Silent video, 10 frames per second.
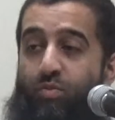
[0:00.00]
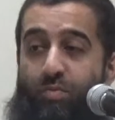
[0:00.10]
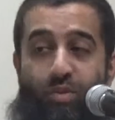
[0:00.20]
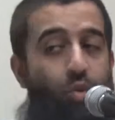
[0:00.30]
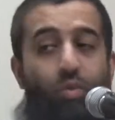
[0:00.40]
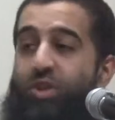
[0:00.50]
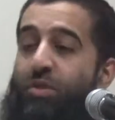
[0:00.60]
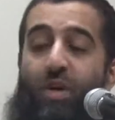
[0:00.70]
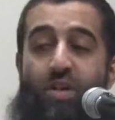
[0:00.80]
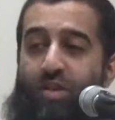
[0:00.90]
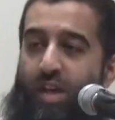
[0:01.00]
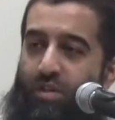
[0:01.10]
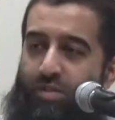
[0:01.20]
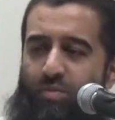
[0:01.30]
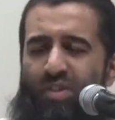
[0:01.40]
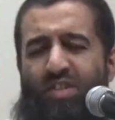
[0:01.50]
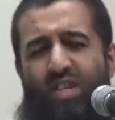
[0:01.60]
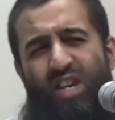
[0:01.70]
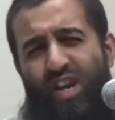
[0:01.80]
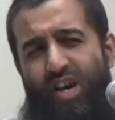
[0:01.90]
with me, don't worship anything else. And we
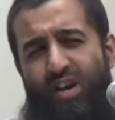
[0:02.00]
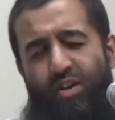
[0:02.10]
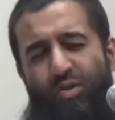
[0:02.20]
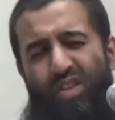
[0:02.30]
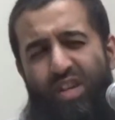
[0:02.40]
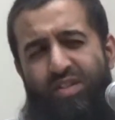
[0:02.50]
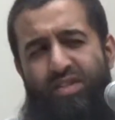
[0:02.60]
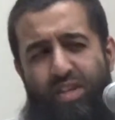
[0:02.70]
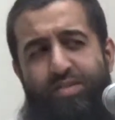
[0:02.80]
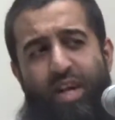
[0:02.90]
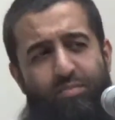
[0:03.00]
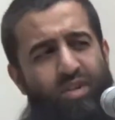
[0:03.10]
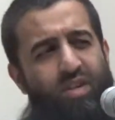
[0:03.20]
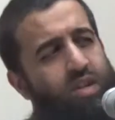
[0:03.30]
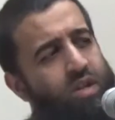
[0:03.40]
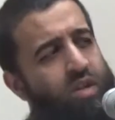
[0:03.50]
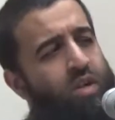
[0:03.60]
say, yeah, you know, Allah said that, but